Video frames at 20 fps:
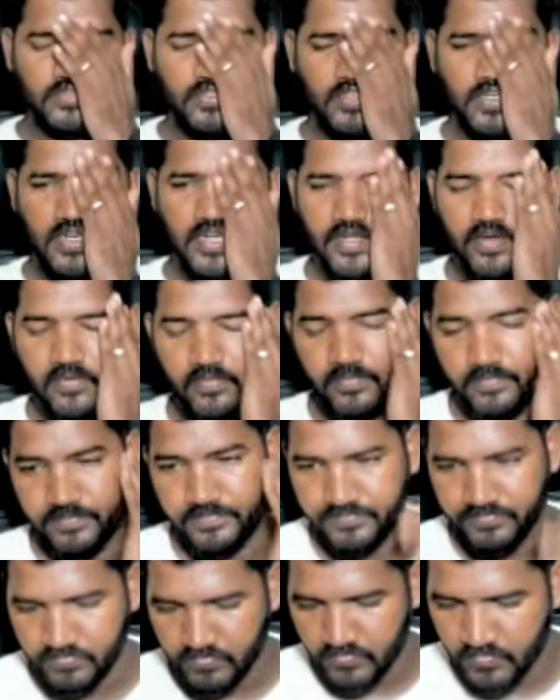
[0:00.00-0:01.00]
Yeah.
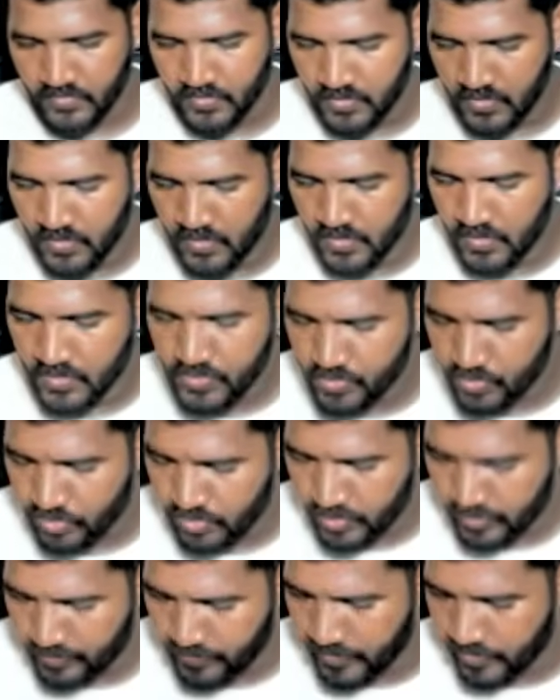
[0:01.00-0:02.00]
So
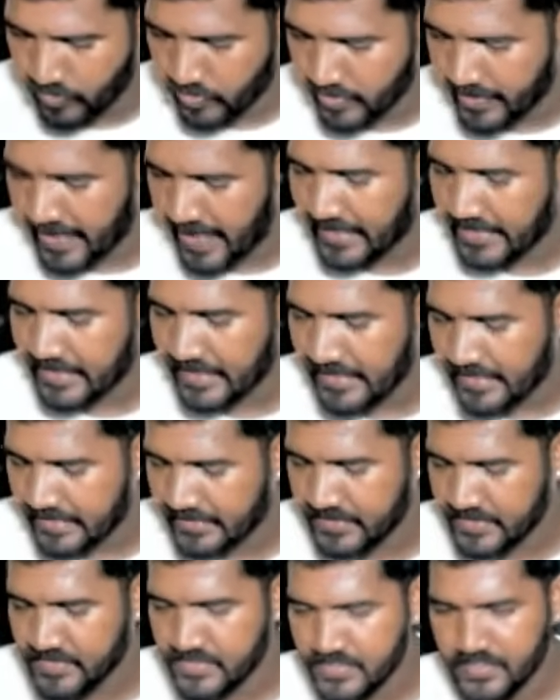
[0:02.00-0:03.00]
if you calculate
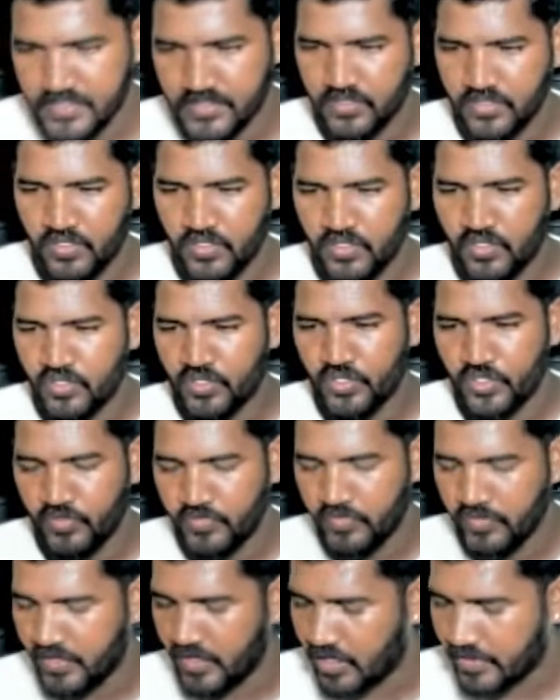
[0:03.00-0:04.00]
this, you
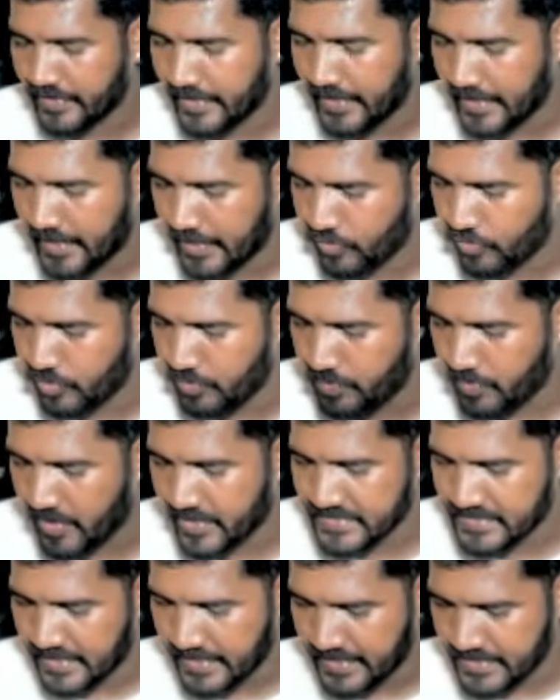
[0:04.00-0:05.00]
will not get a good marks,
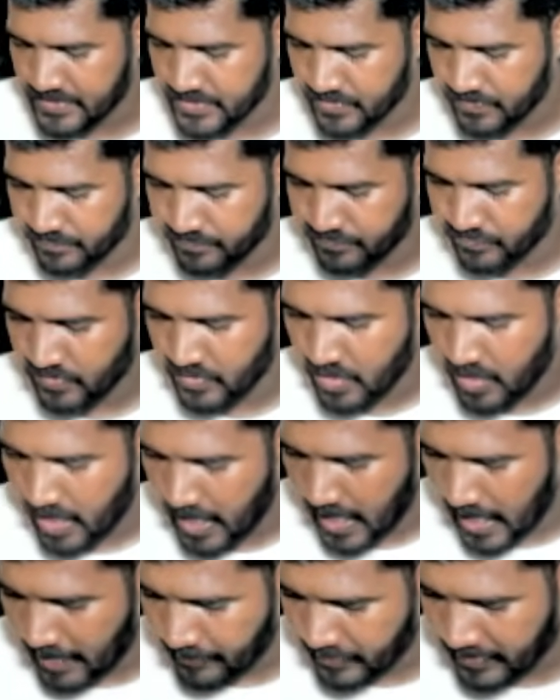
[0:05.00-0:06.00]
guys. After